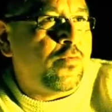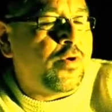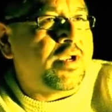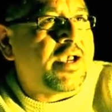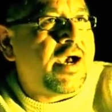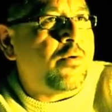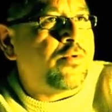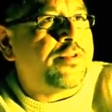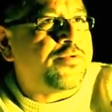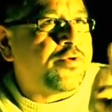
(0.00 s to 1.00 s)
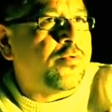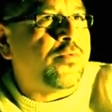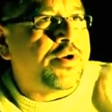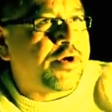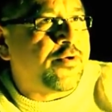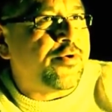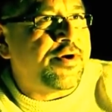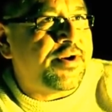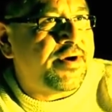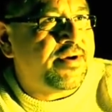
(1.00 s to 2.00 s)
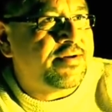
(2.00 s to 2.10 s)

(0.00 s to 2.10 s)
One God, one throne, one accord.